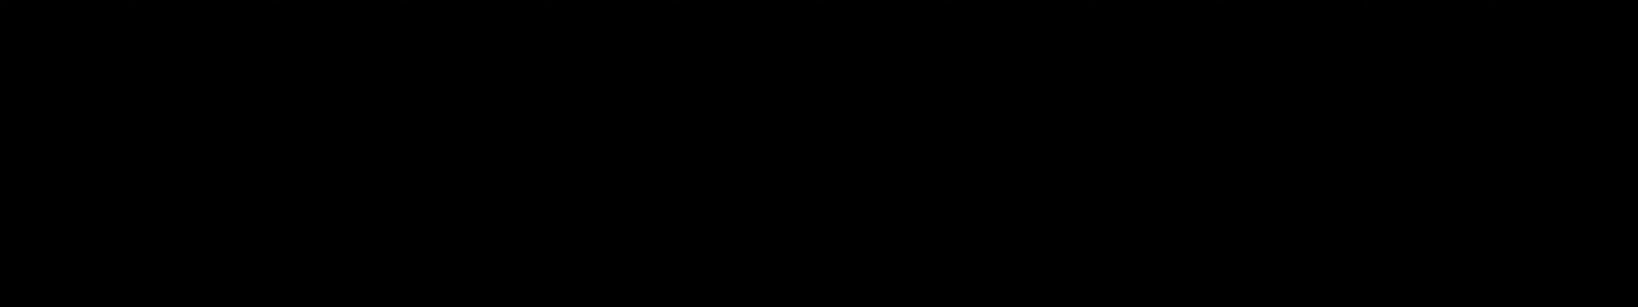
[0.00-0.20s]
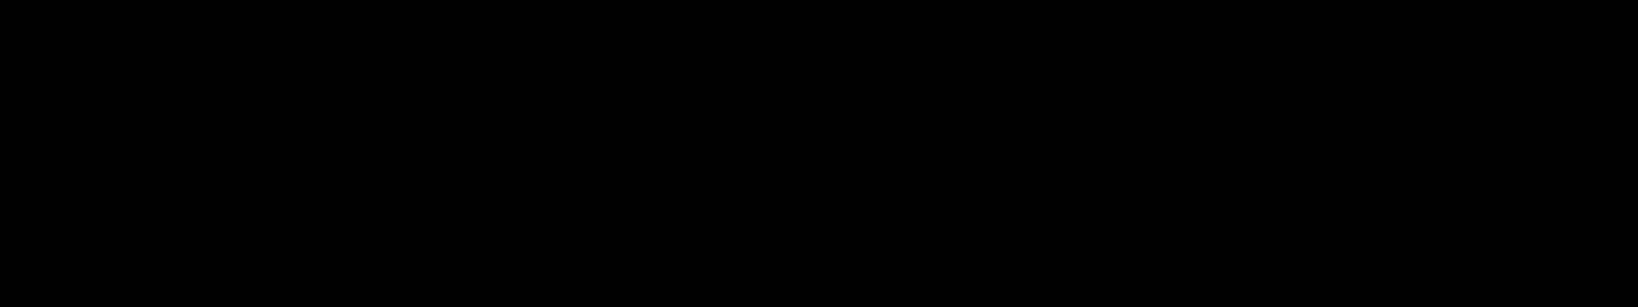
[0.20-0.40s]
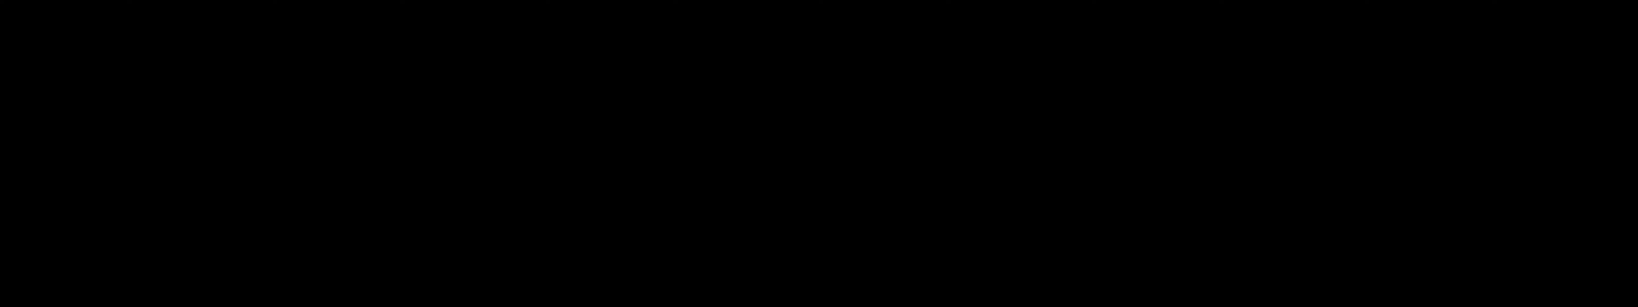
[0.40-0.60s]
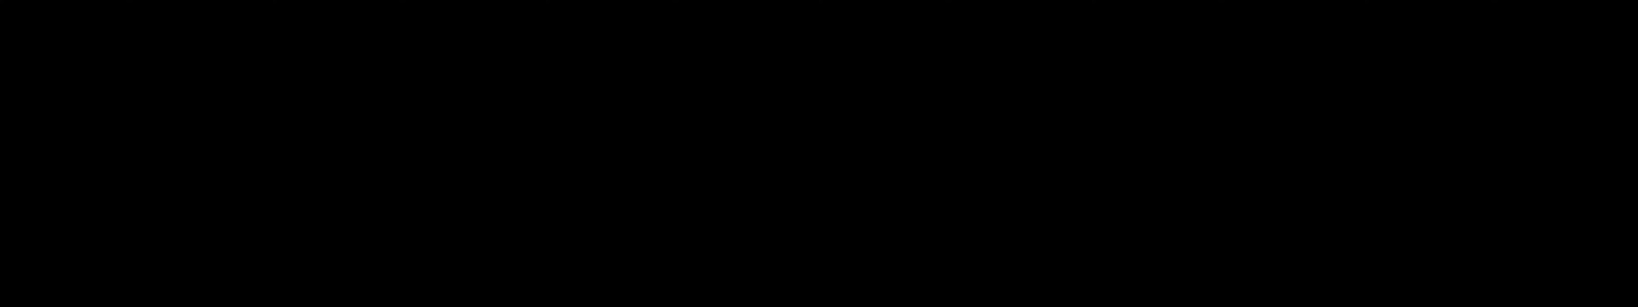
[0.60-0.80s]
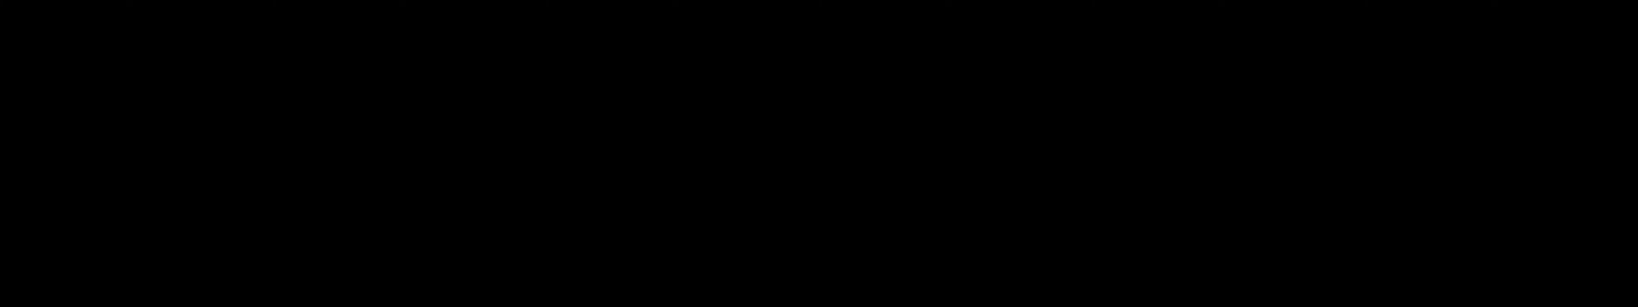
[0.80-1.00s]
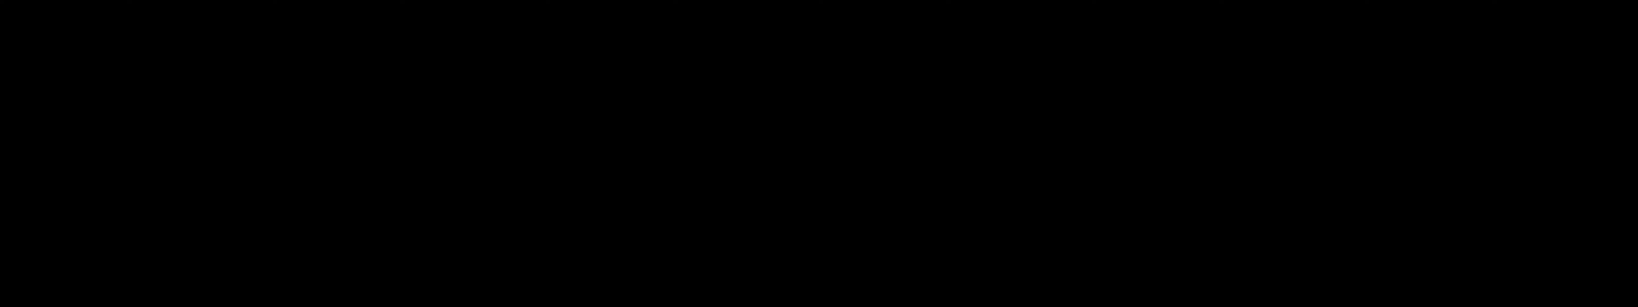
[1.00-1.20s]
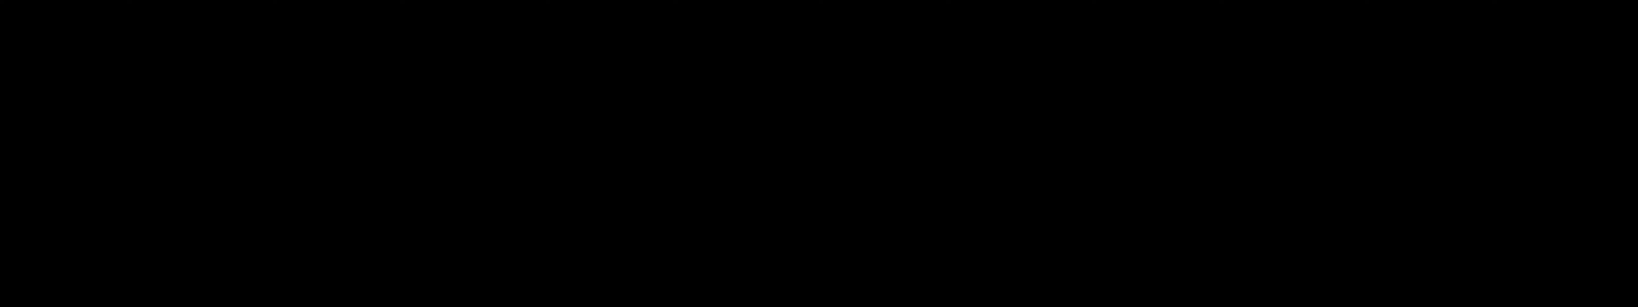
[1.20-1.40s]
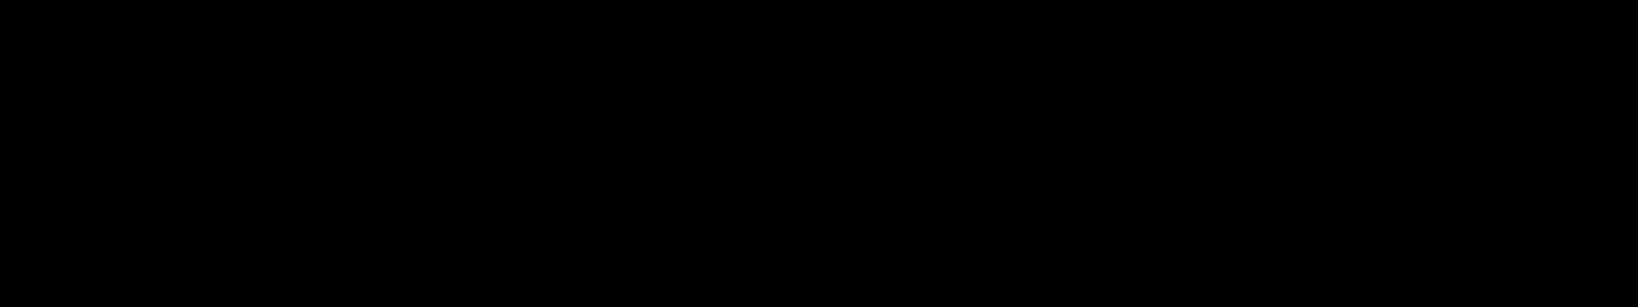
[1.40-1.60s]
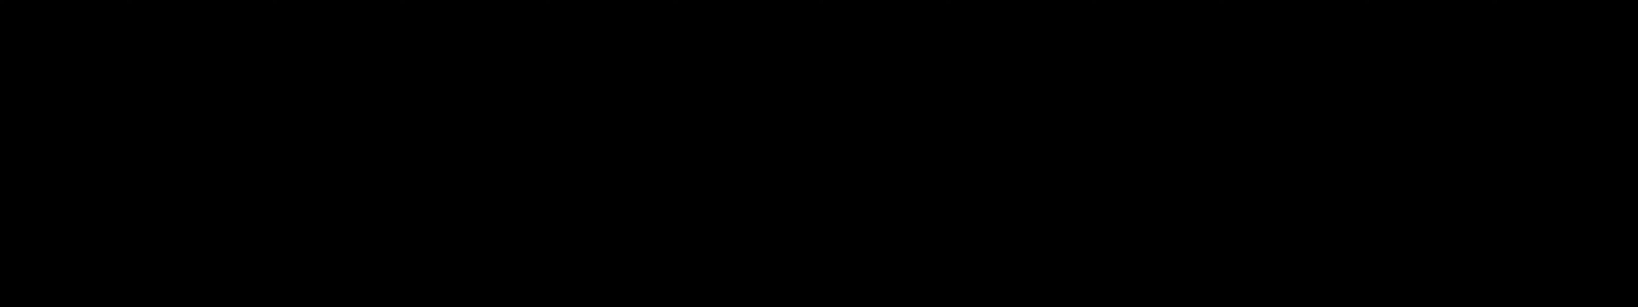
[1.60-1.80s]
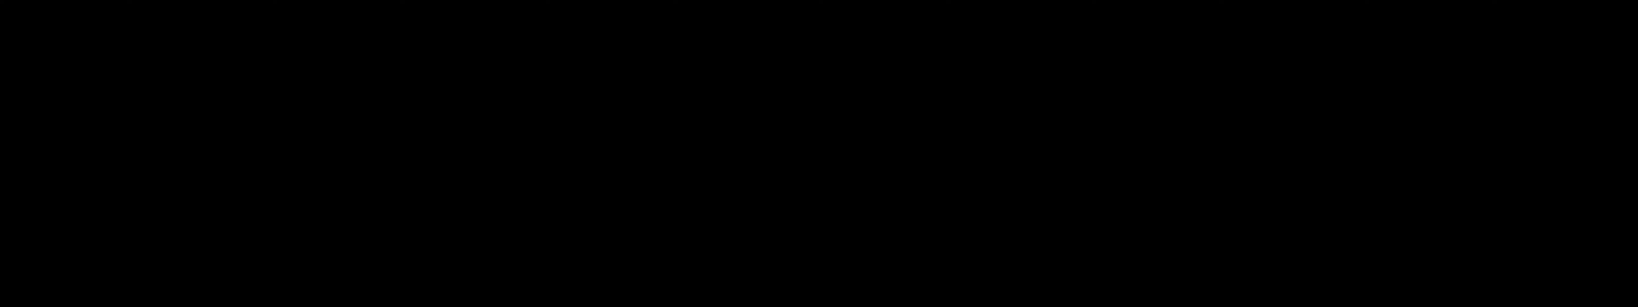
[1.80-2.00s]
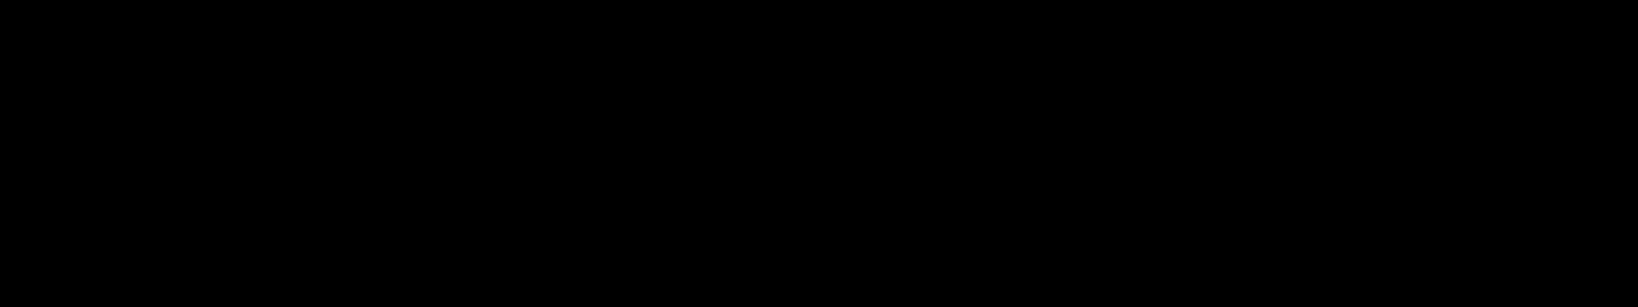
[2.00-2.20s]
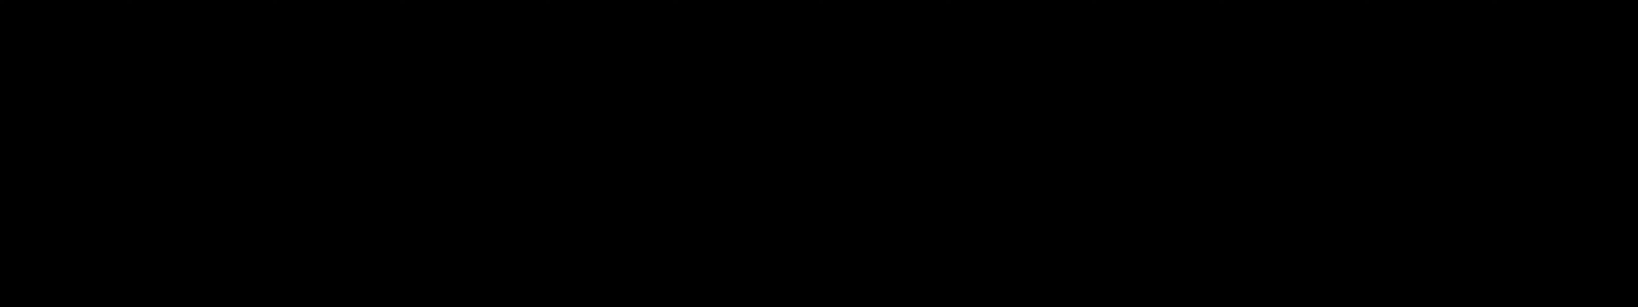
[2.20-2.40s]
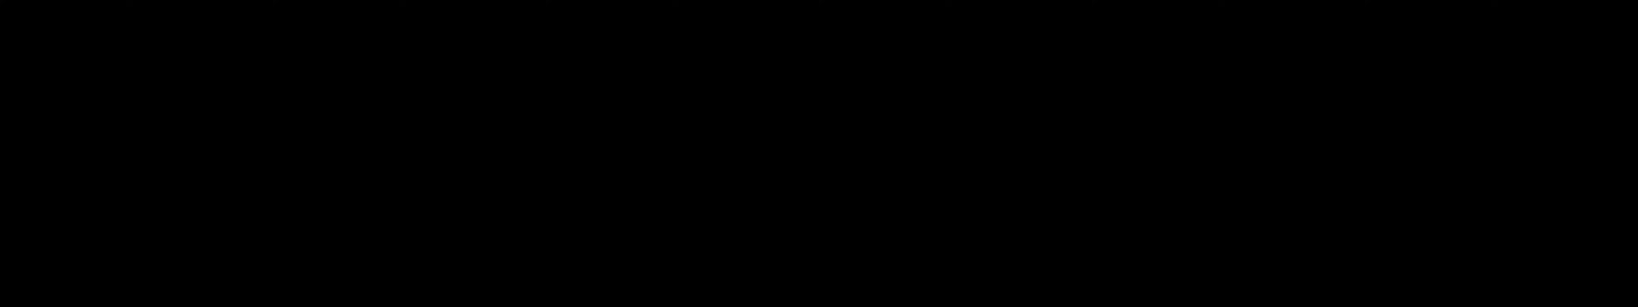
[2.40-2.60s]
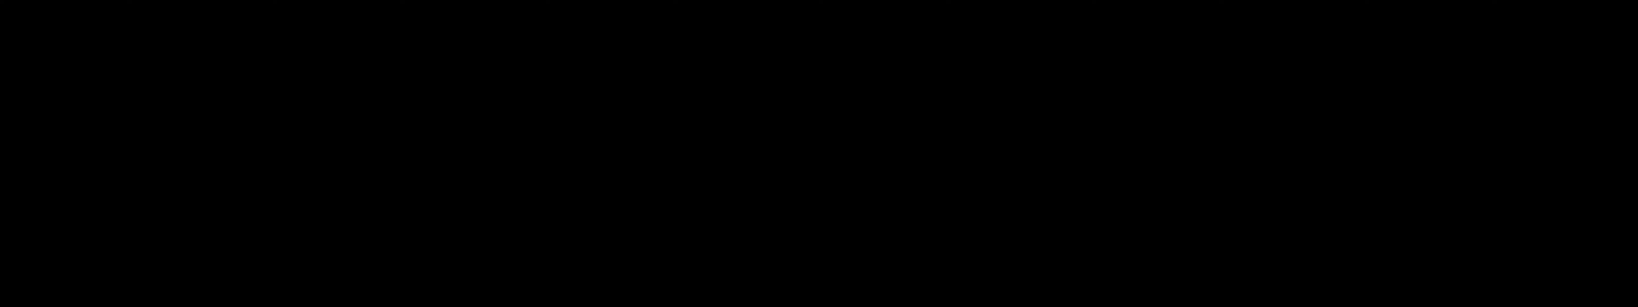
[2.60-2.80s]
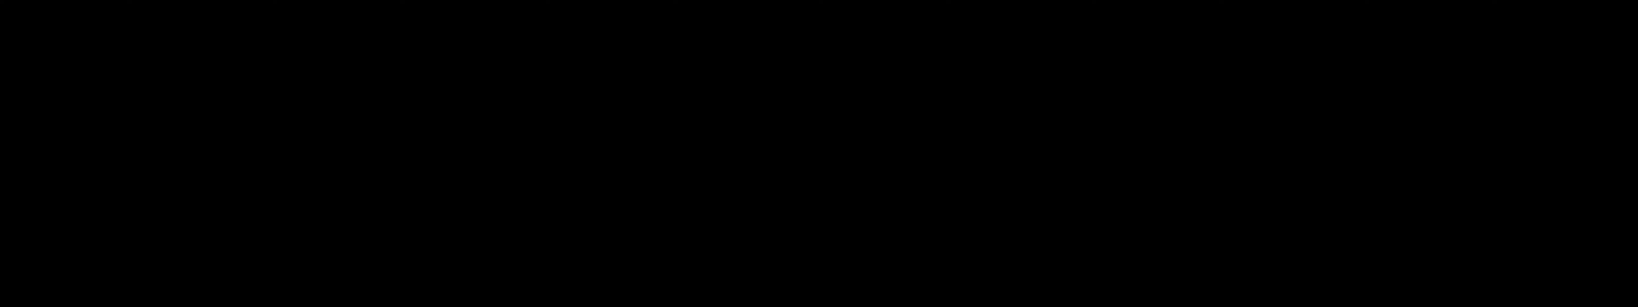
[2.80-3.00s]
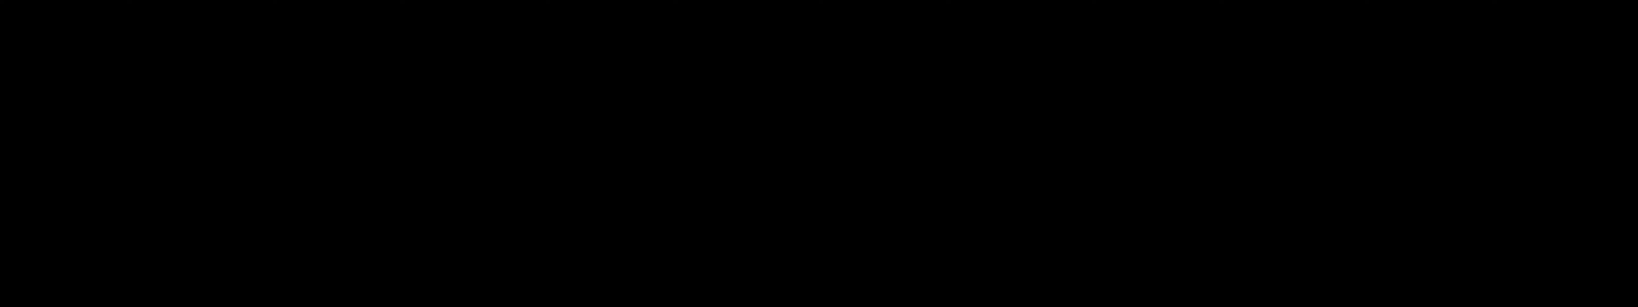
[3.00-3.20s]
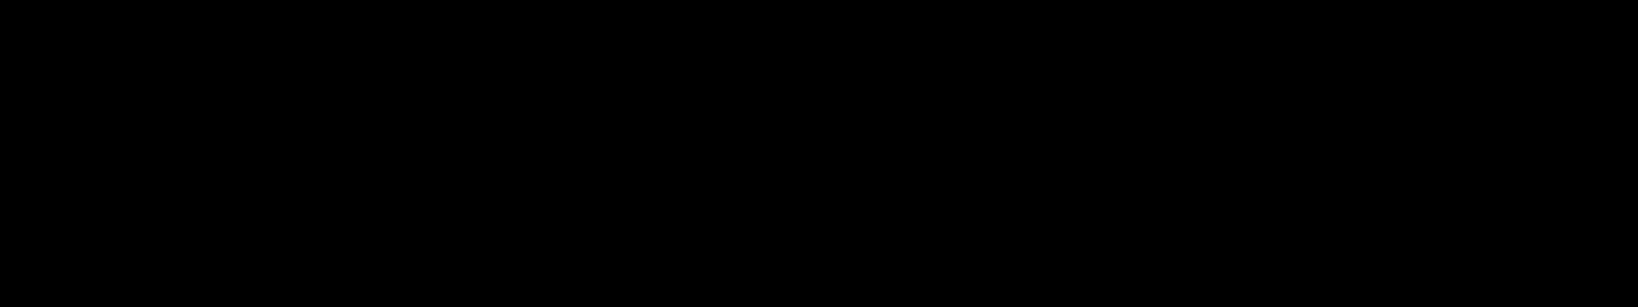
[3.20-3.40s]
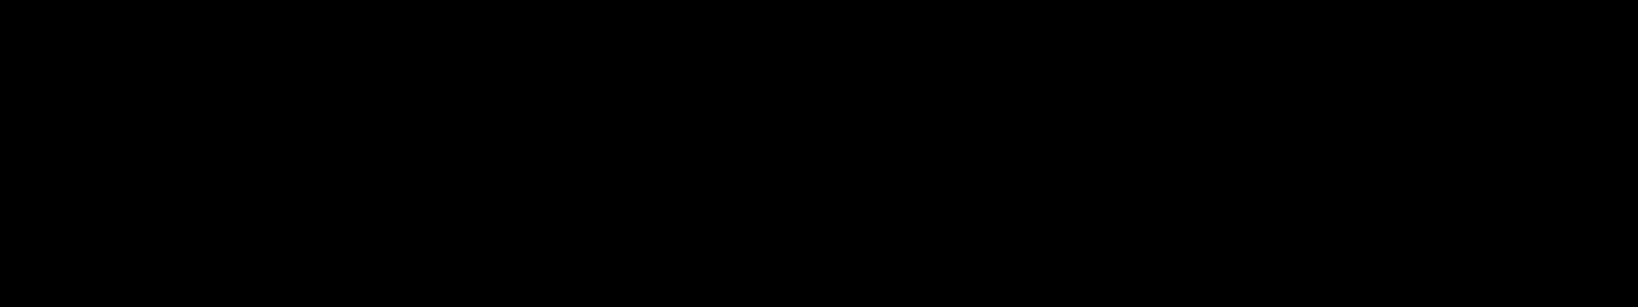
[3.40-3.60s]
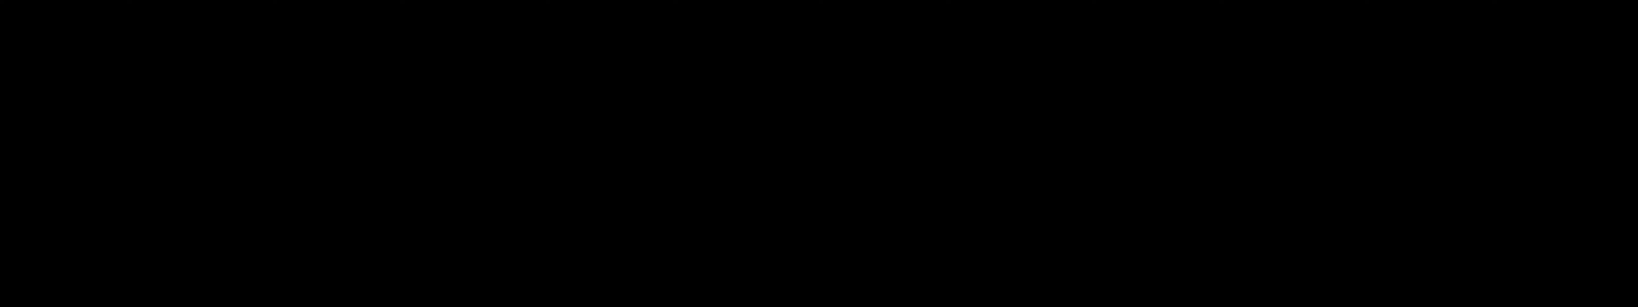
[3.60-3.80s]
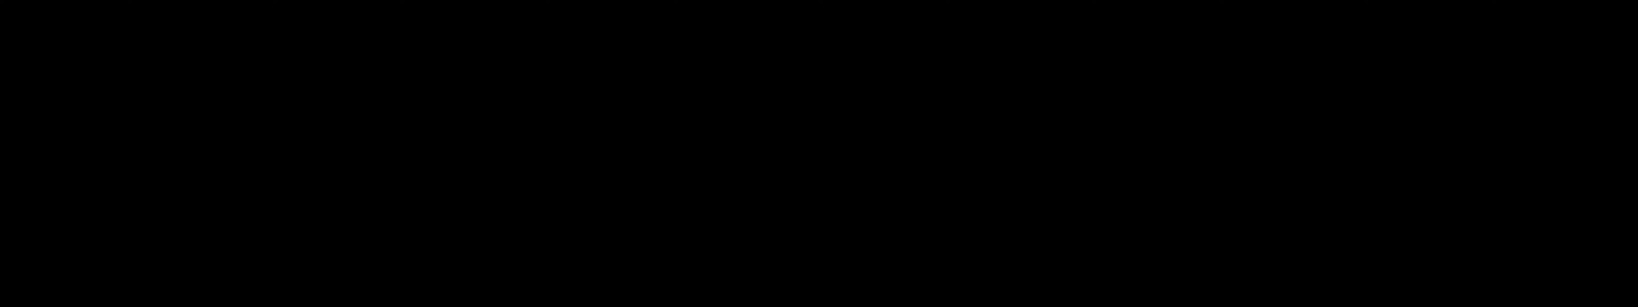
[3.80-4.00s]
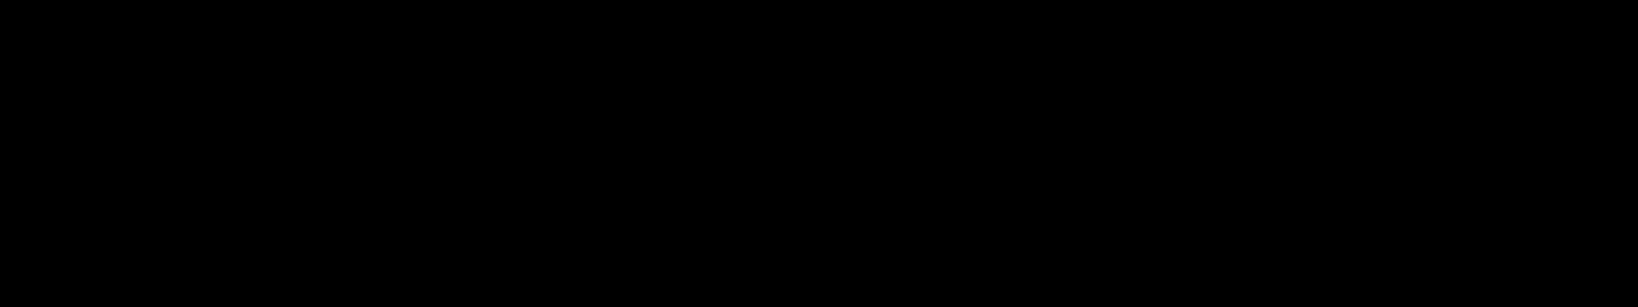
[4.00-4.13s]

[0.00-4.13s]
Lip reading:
Nobody's mouth can be seen.